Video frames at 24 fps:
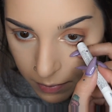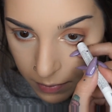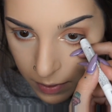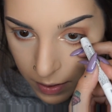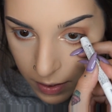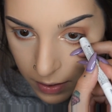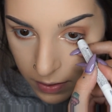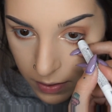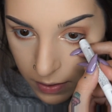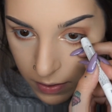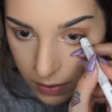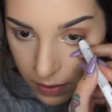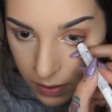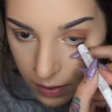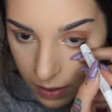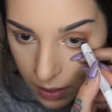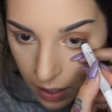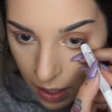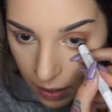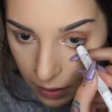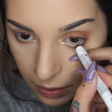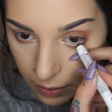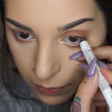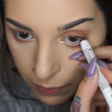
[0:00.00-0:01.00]
This is the
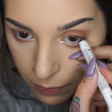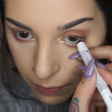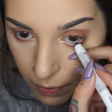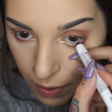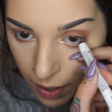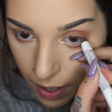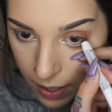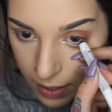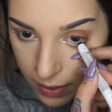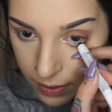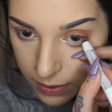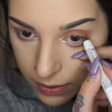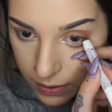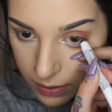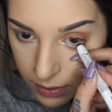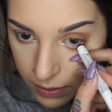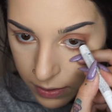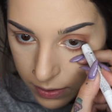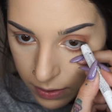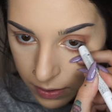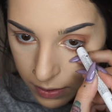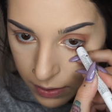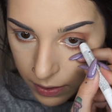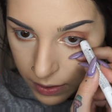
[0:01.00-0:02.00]
color
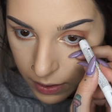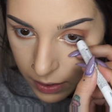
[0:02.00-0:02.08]
Rust,